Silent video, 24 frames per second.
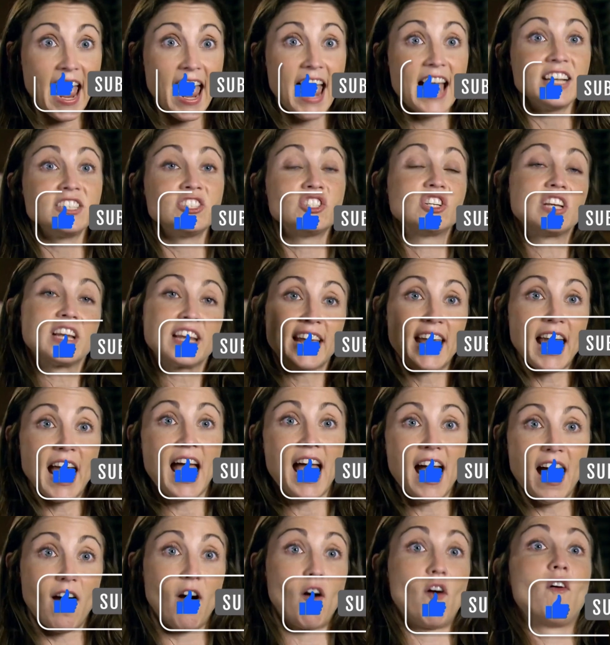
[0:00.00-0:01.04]
the bell is on.
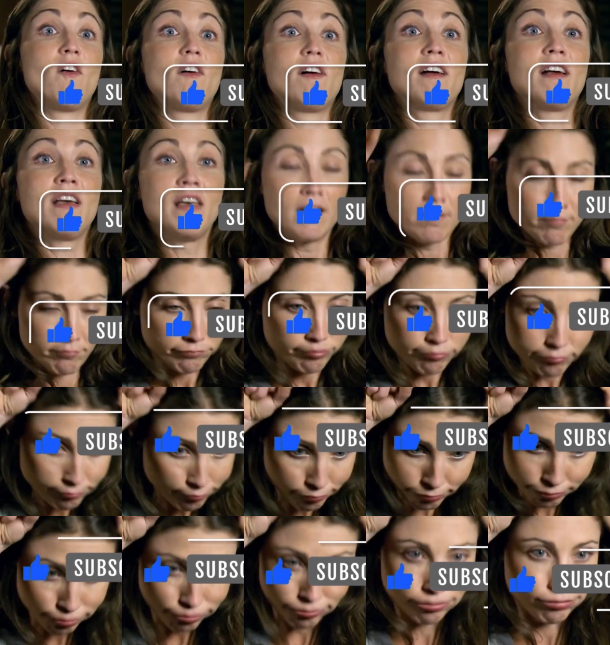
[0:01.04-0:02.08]
We'll see you in the
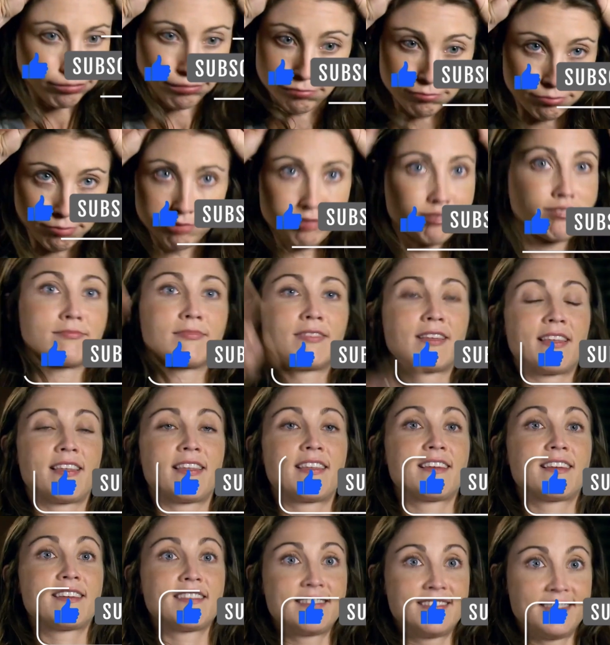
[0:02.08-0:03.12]
next one, and we want to
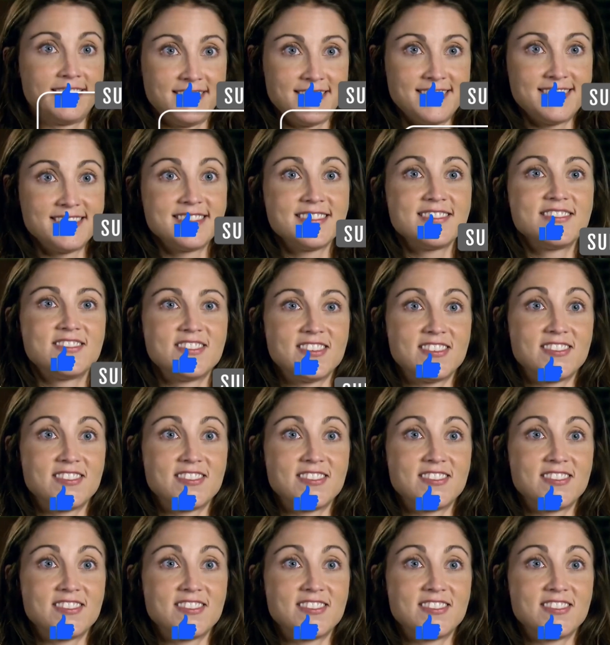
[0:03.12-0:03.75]
say thank you for